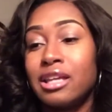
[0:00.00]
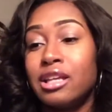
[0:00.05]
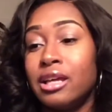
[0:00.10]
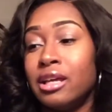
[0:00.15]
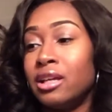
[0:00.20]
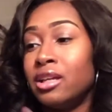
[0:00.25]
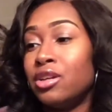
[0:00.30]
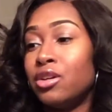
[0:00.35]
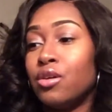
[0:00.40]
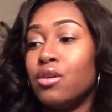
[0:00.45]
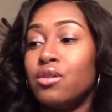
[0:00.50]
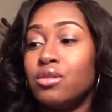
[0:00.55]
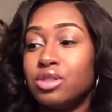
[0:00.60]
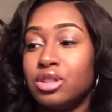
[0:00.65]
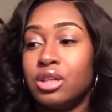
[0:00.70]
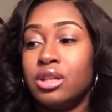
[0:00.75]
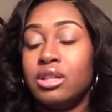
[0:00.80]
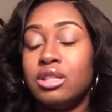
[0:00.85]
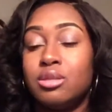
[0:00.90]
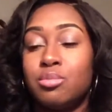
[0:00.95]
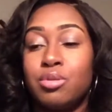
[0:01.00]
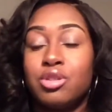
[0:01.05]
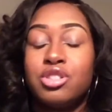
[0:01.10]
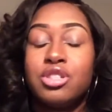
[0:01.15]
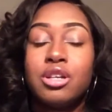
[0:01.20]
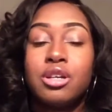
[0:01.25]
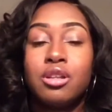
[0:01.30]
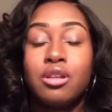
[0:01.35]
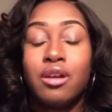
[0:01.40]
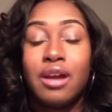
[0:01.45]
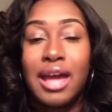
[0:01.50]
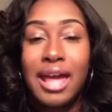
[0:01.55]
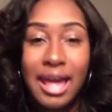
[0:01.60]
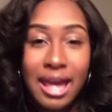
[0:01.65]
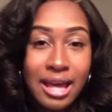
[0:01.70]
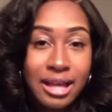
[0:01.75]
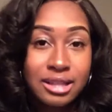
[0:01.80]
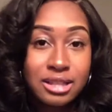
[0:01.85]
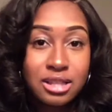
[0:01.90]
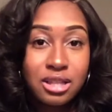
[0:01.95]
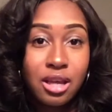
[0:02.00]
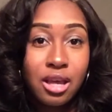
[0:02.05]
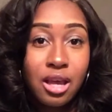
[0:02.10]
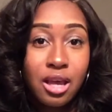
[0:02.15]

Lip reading: indulge in this particular act,